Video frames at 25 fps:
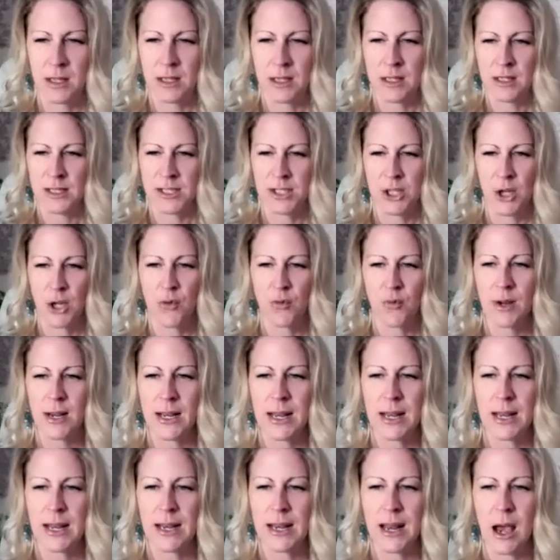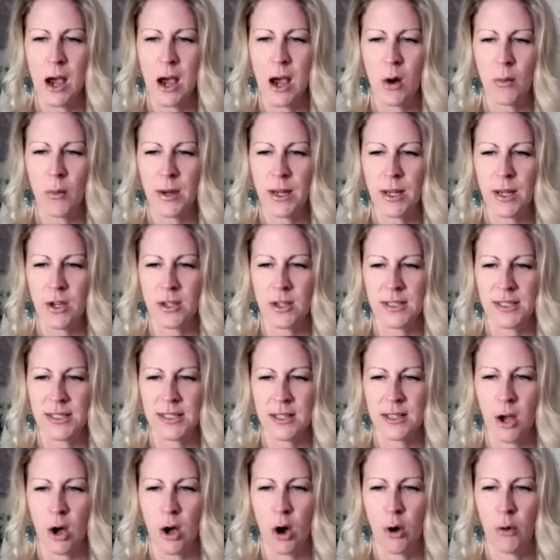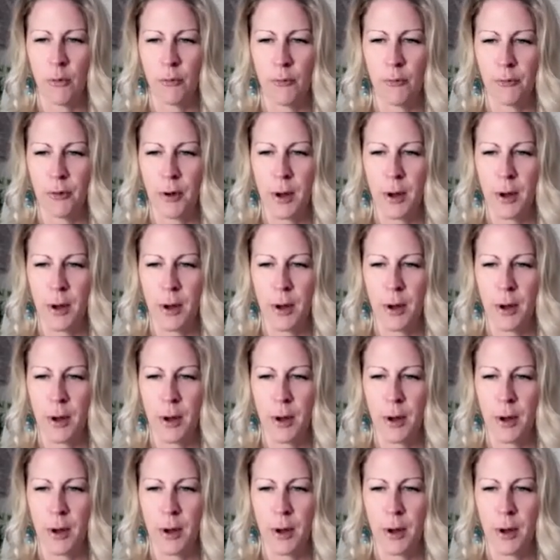So really allowing yourself